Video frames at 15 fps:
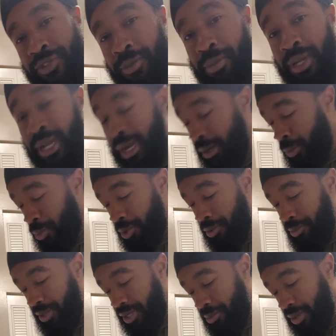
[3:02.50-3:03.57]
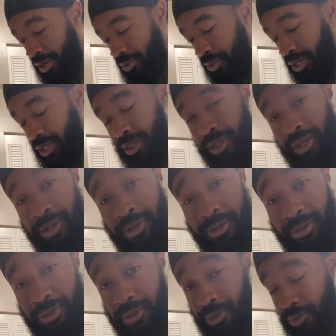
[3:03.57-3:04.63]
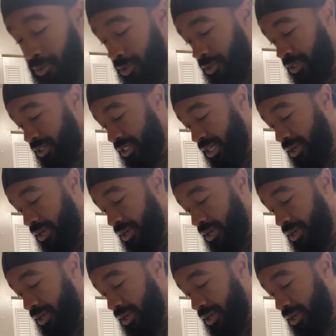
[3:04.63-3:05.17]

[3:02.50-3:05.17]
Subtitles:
But I will make my way there. No worries.